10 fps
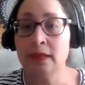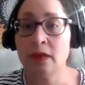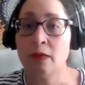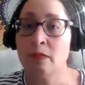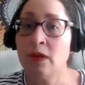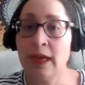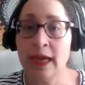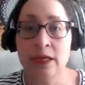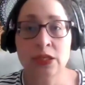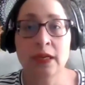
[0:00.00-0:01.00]
the
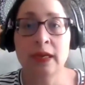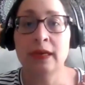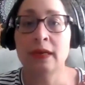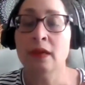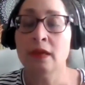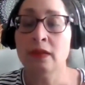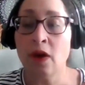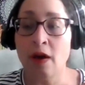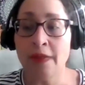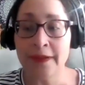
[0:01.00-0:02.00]
communication,
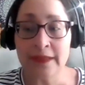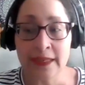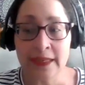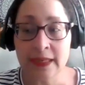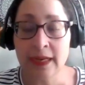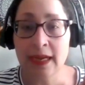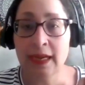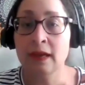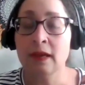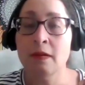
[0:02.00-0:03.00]
the
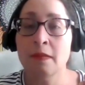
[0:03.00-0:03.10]
authenticity,